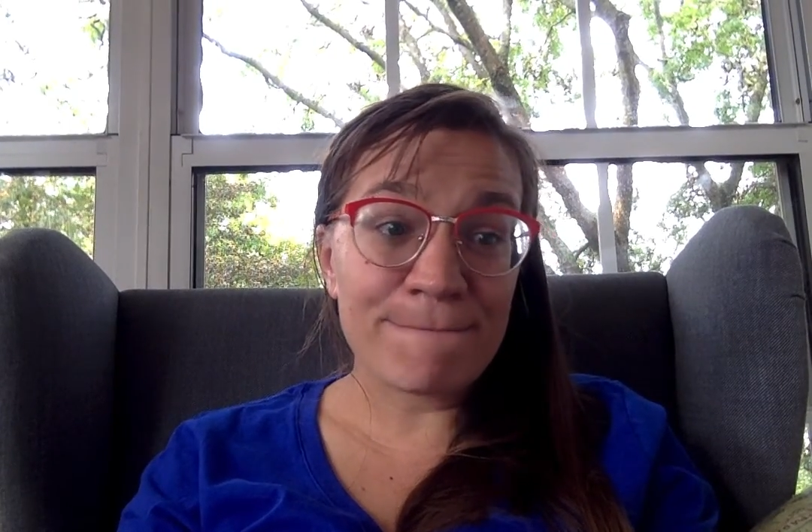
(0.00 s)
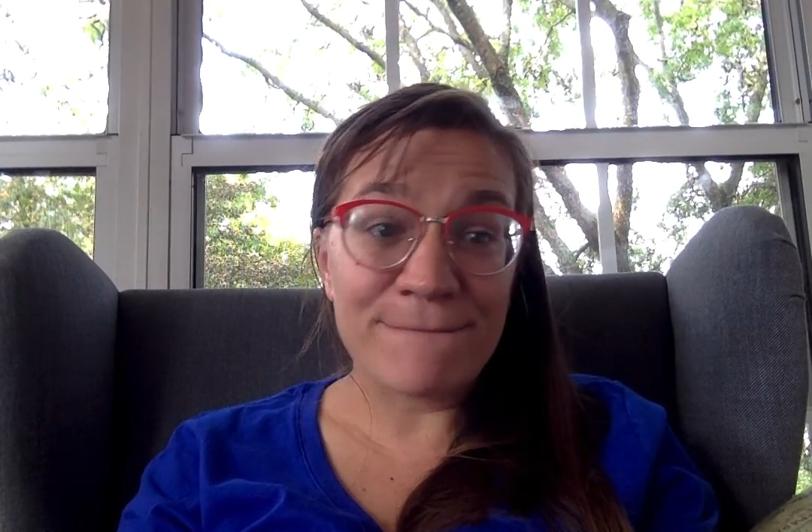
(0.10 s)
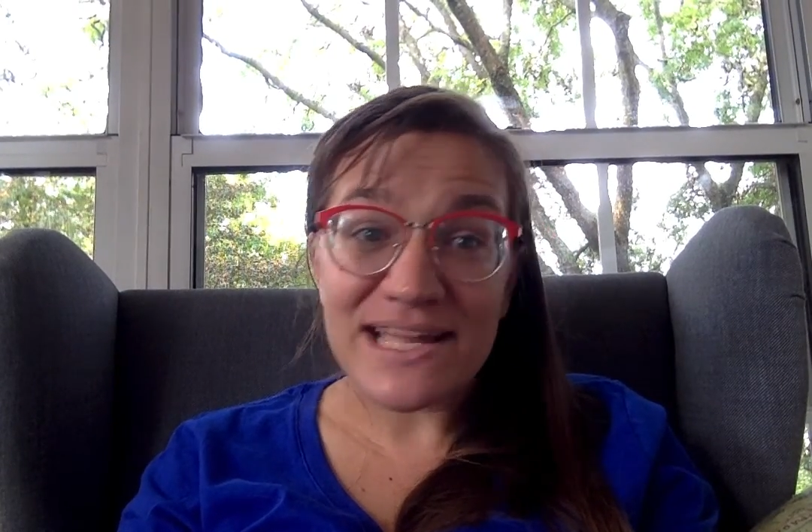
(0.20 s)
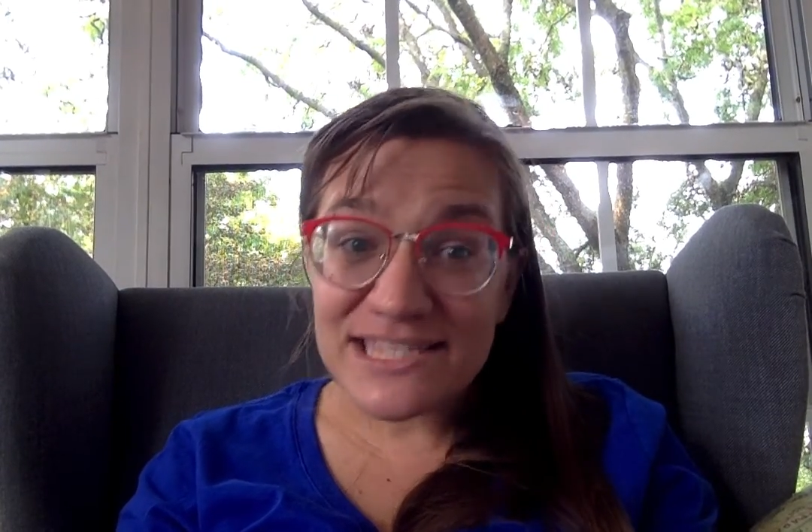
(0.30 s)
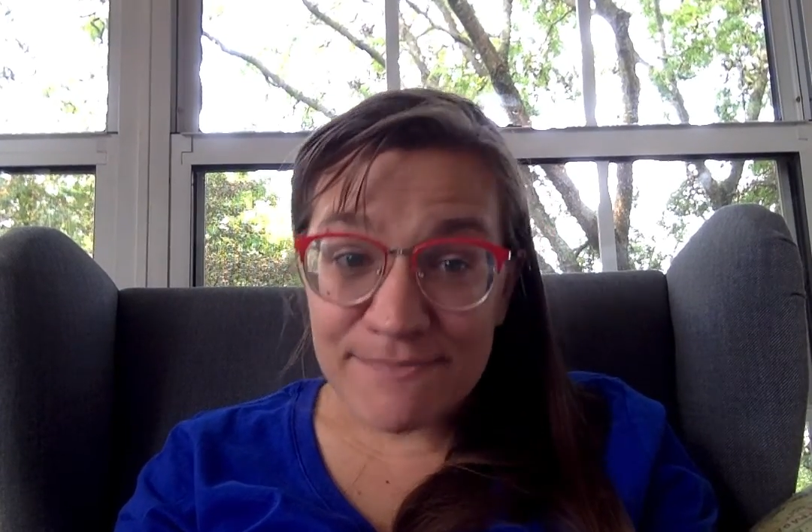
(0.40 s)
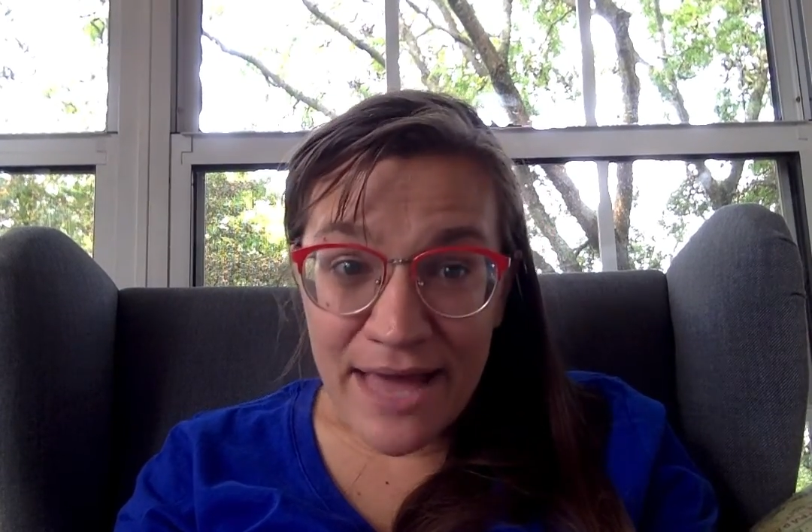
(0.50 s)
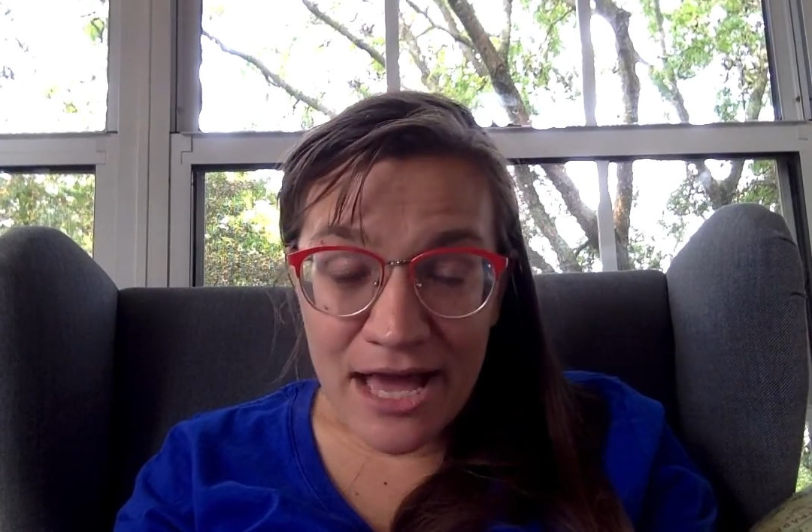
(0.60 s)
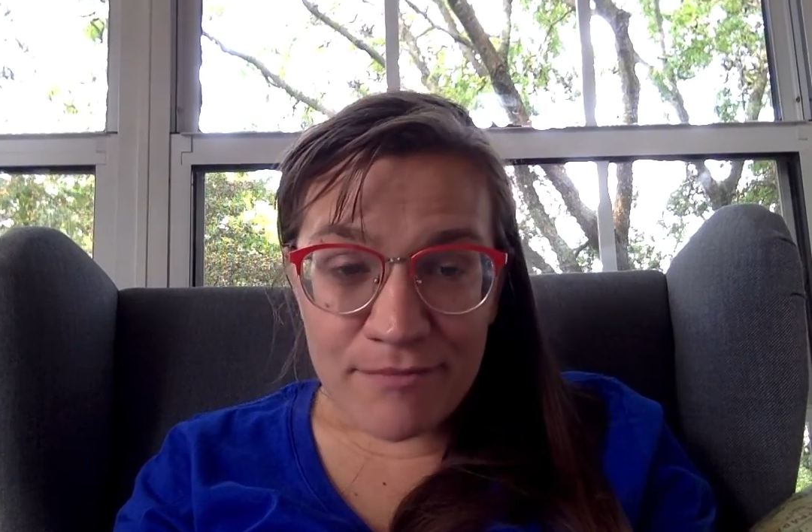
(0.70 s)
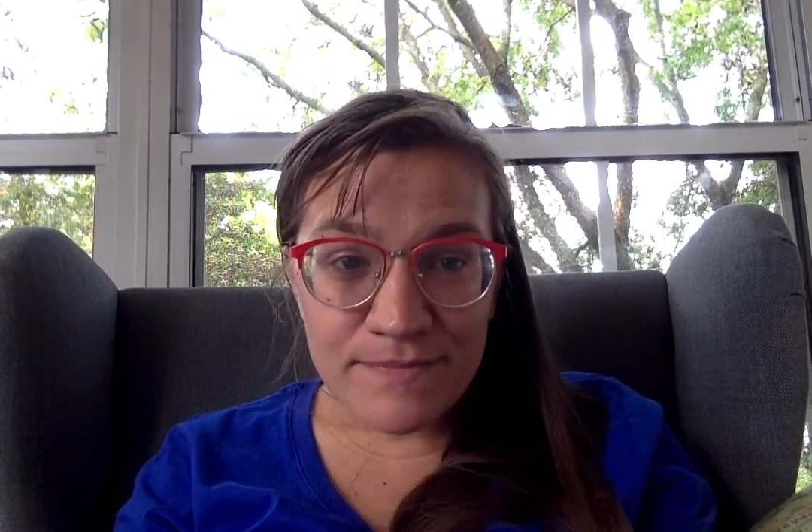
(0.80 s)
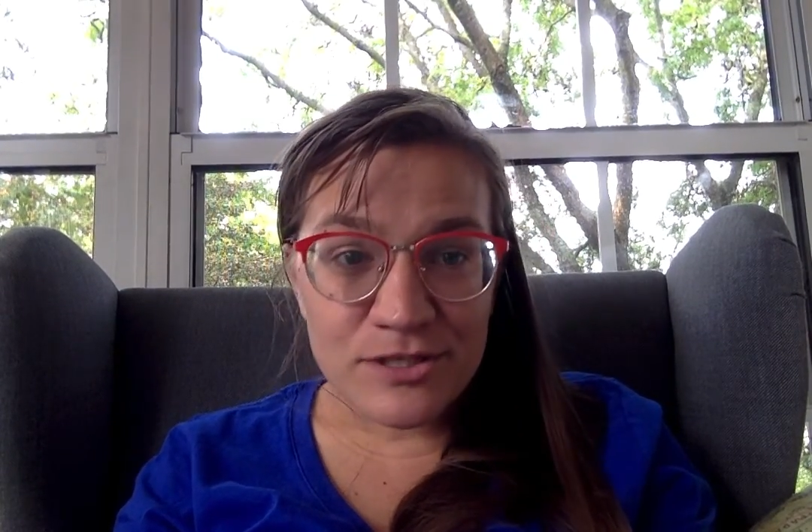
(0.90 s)
base
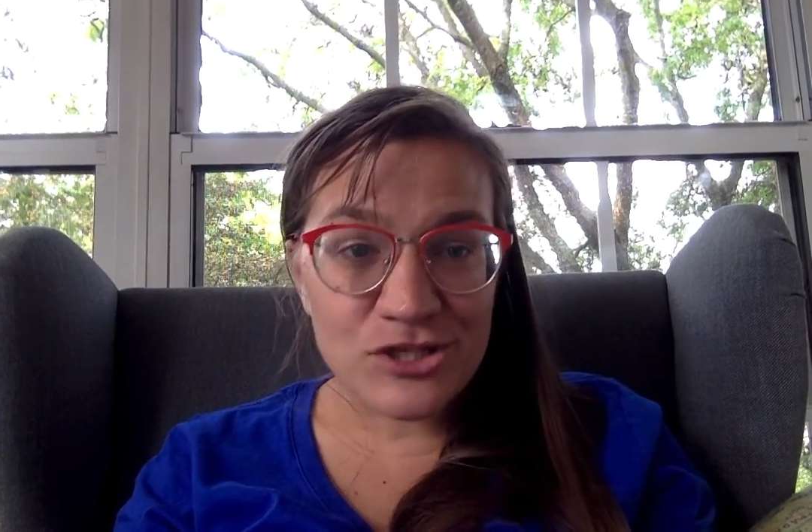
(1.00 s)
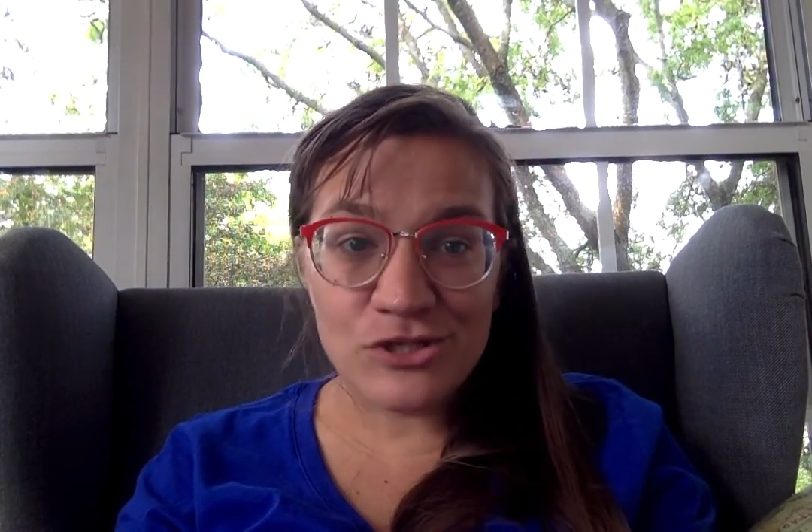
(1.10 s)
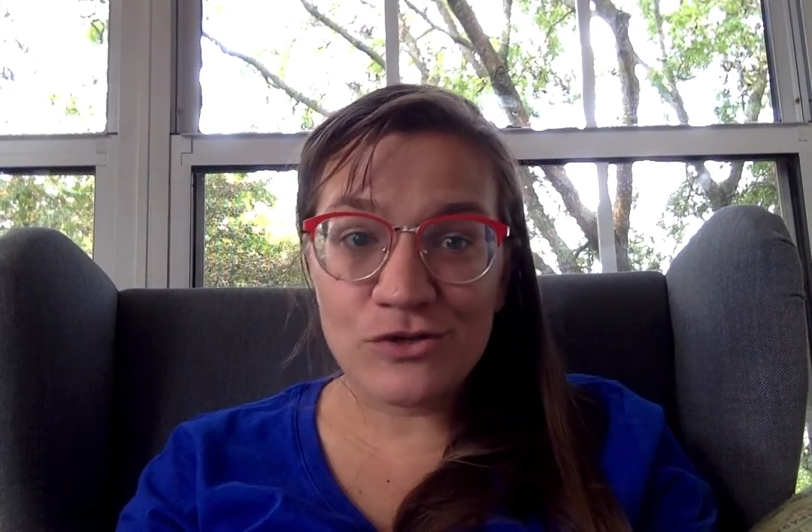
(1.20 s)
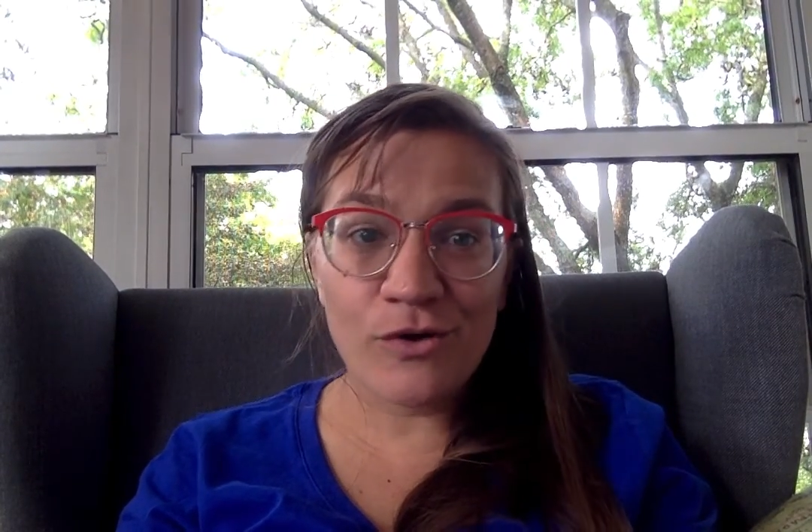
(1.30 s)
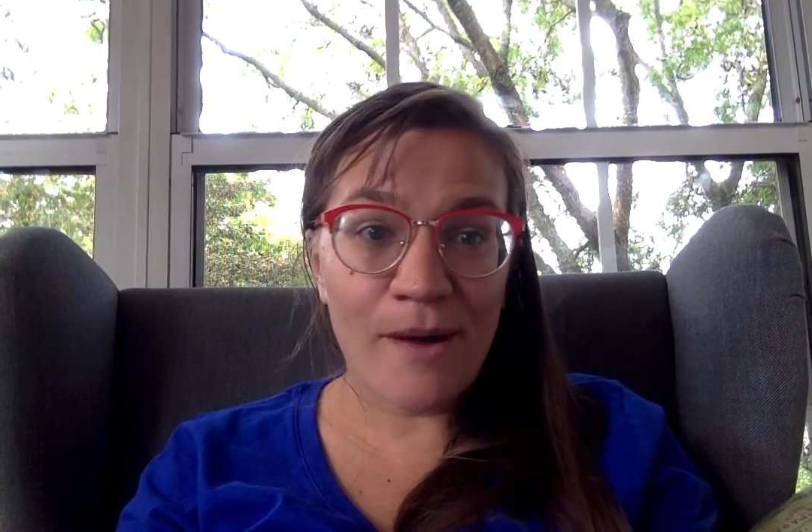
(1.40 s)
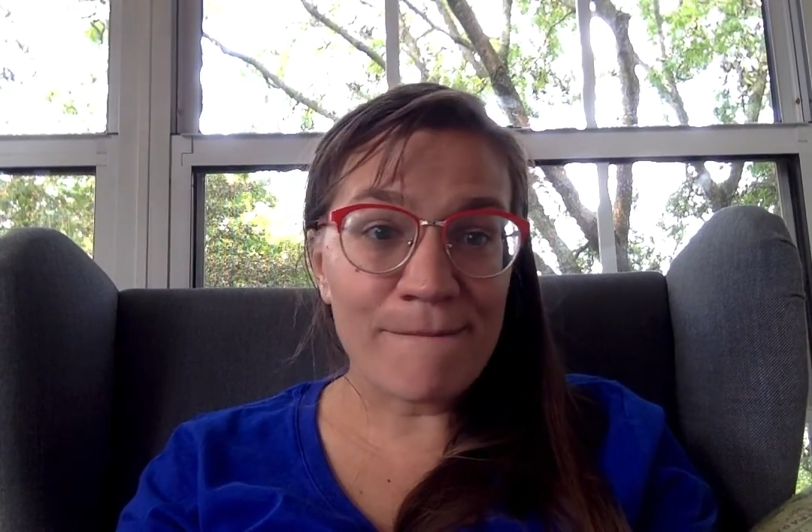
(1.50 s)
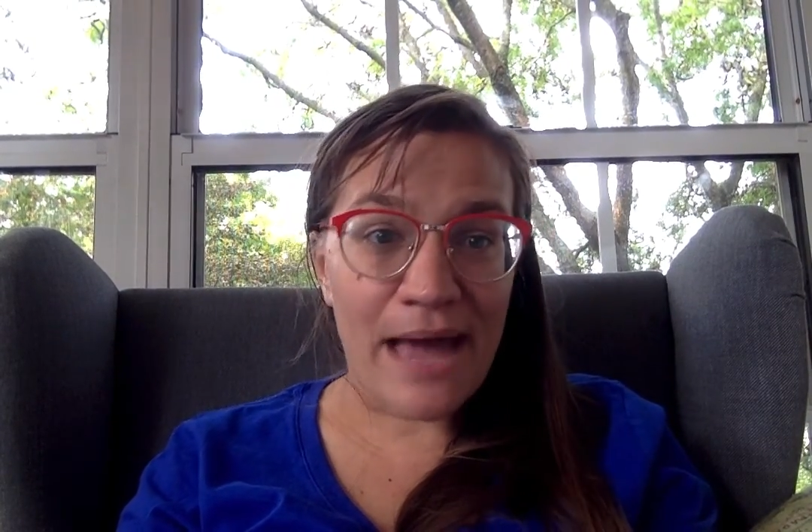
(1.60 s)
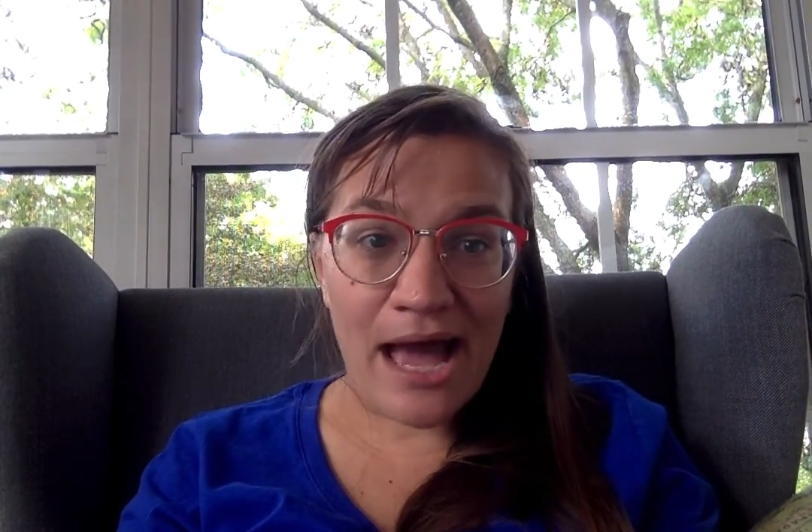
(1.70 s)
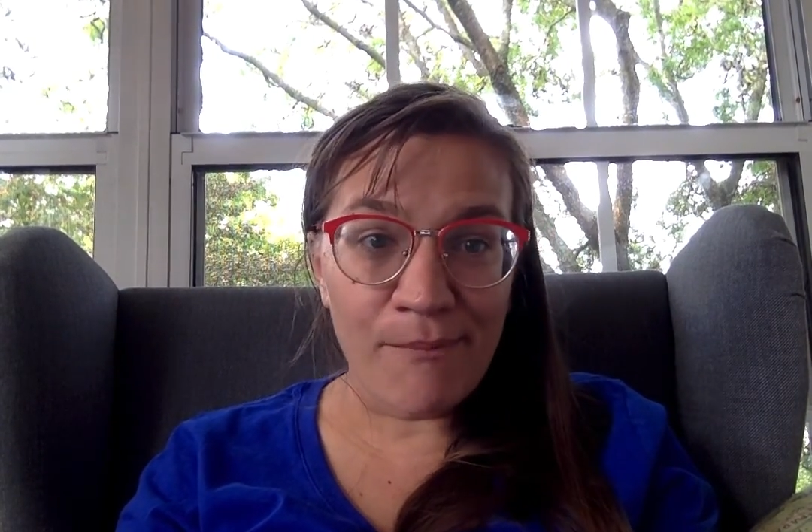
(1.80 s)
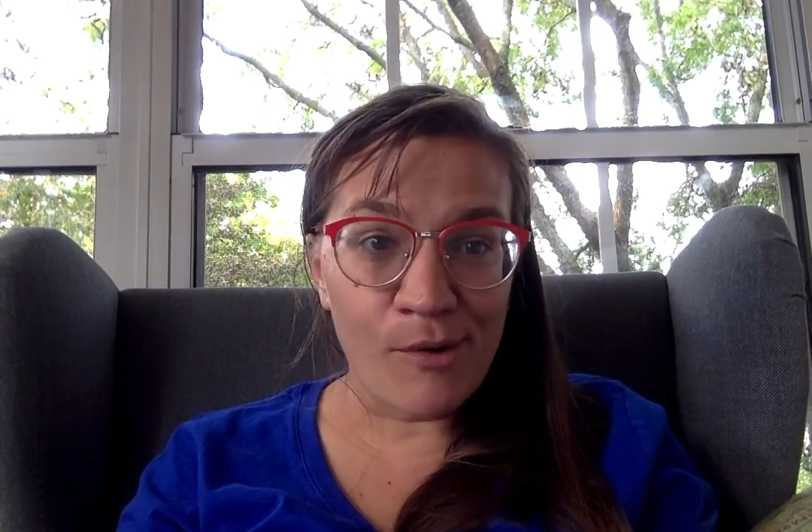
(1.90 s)
map to
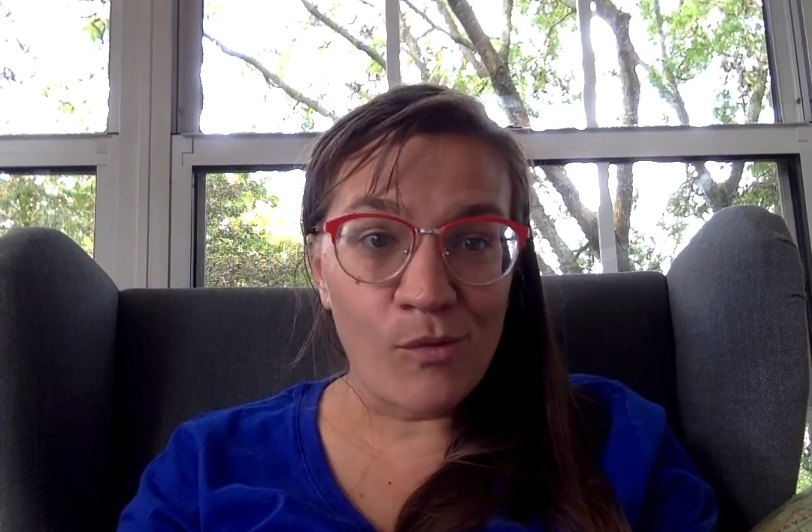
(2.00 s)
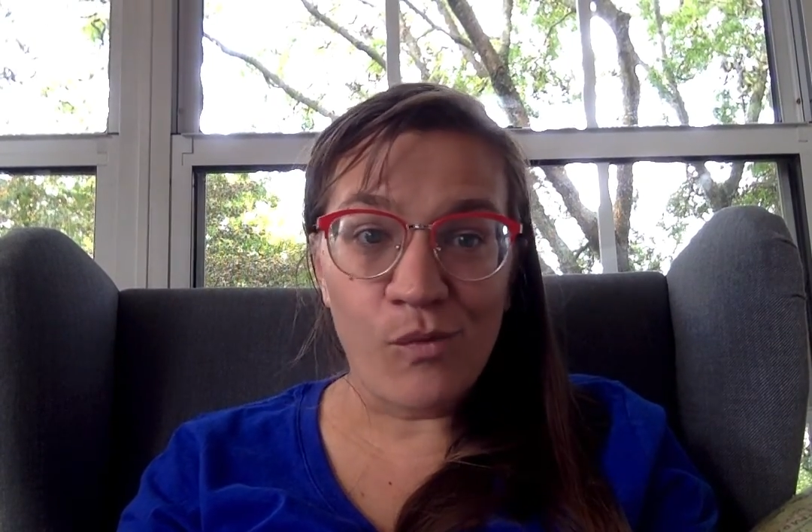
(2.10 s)
map